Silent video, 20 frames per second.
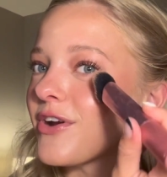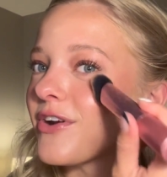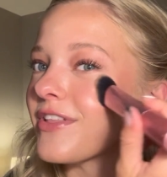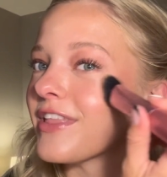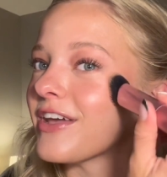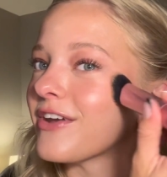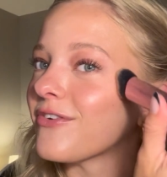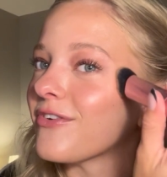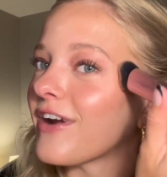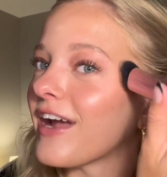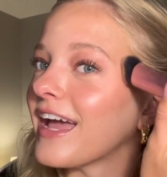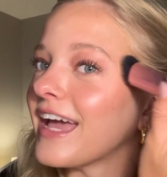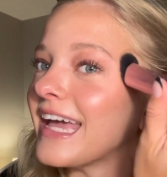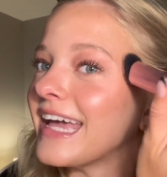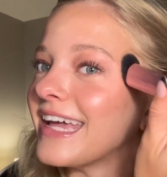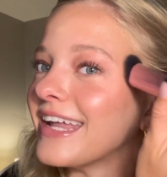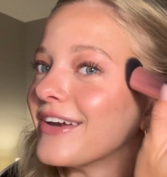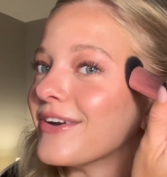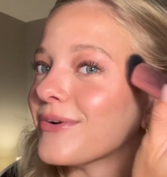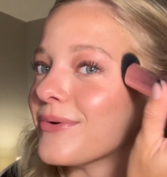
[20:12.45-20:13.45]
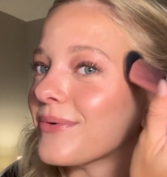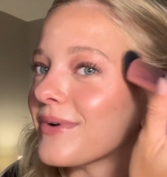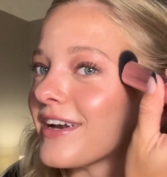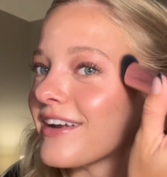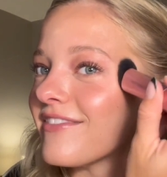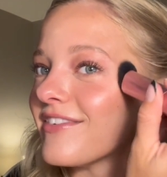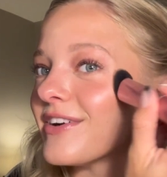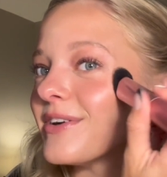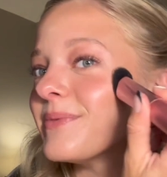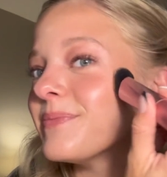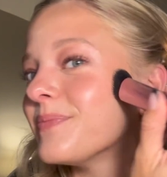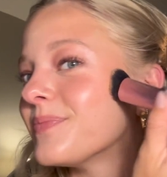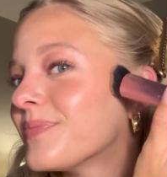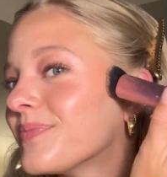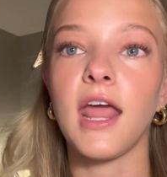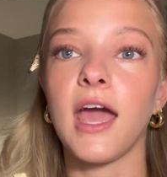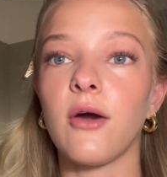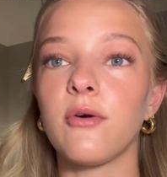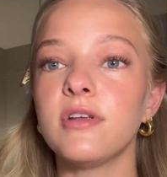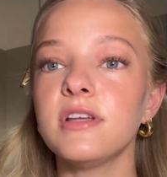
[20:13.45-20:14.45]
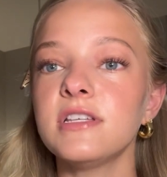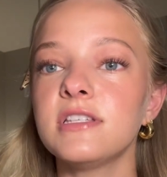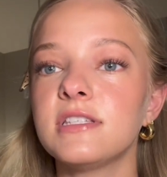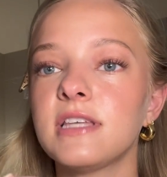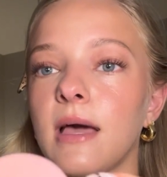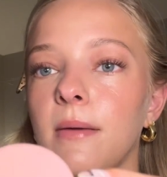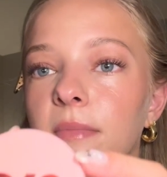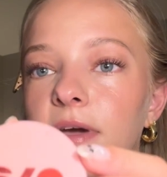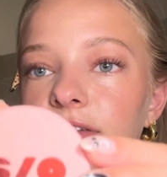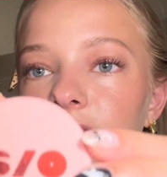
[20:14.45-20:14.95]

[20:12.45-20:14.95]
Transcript: like red or whatever. Now to set my